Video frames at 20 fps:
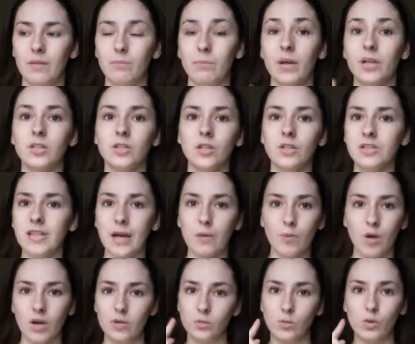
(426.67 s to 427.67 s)
but as soon as
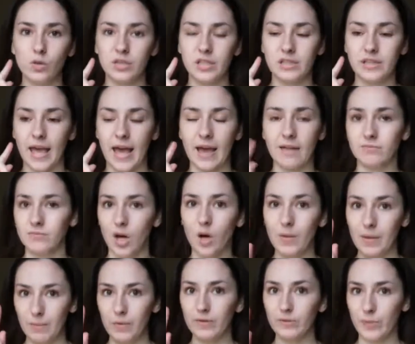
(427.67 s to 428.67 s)
that word water's there,
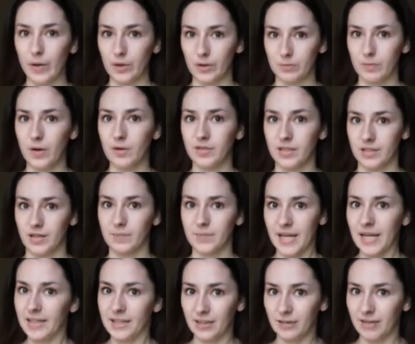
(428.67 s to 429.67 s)
oh, it moves by osmosis, I'm
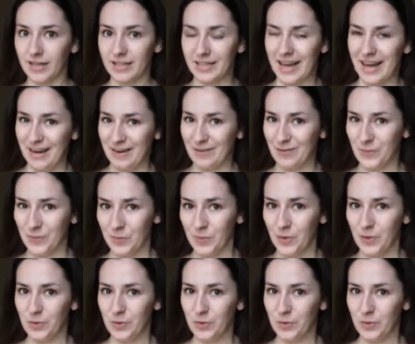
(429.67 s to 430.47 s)
telling you right now,